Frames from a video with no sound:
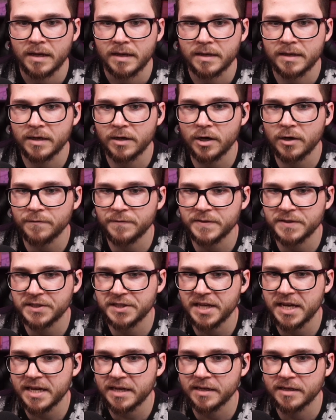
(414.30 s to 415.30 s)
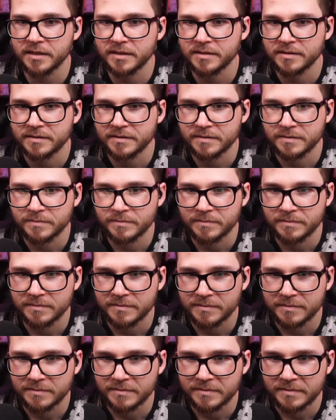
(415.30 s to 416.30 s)
Cut off his dick.
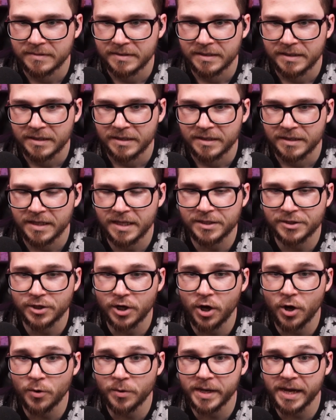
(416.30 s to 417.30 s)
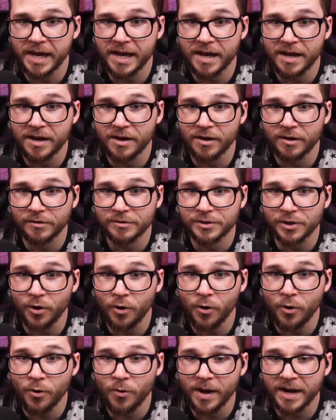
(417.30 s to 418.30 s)
Let's go, Geld.
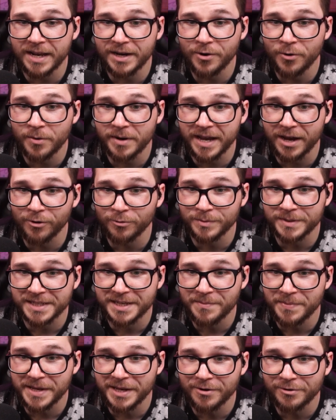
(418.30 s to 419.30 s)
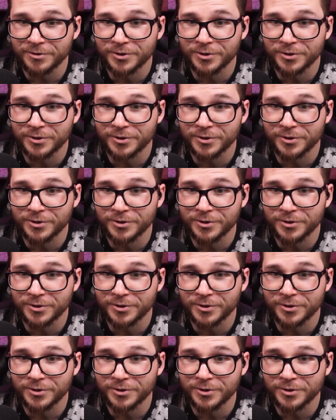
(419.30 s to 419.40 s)
Oh, I didn't know Geld was gonna be here